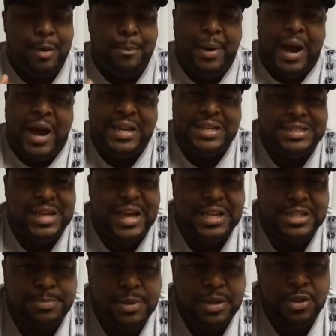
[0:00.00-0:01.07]
body
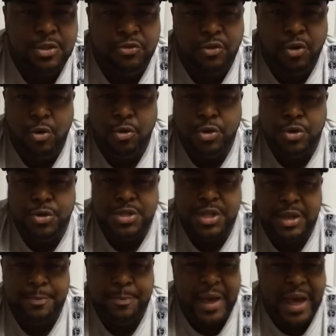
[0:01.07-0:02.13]
shots being thrown. You've
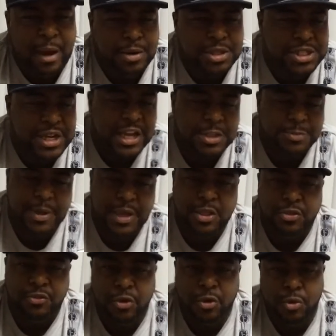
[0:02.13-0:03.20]
seen power shots being
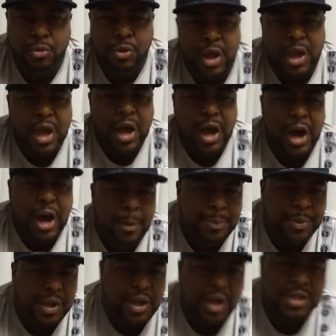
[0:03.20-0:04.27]
thrown,
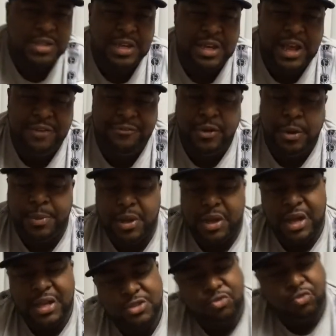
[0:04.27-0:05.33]
uppercuts, left
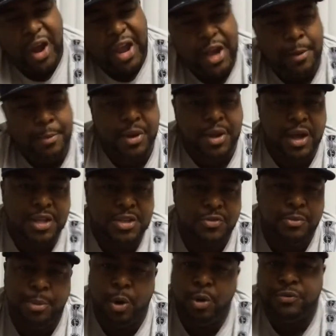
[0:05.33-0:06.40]
uppercuts, right uppercuts
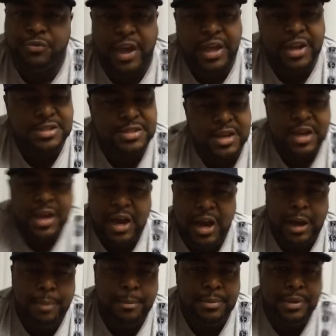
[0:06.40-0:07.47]
from both fighters.
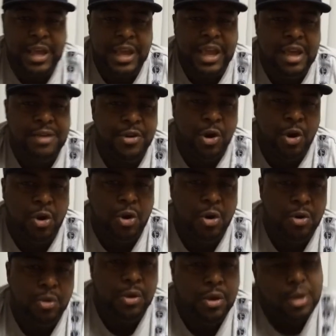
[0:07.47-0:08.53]
They gave it
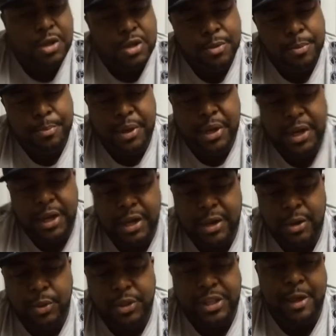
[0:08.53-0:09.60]
all.
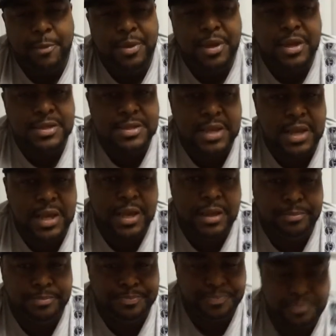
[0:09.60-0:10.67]
But with that being
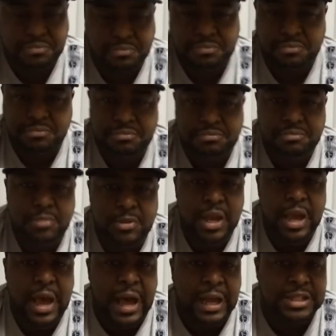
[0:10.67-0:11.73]
said,
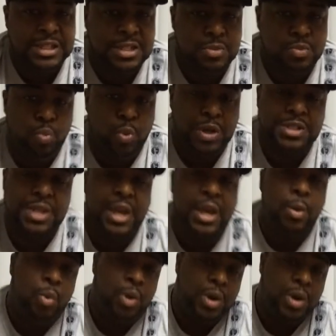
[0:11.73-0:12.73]
I just once again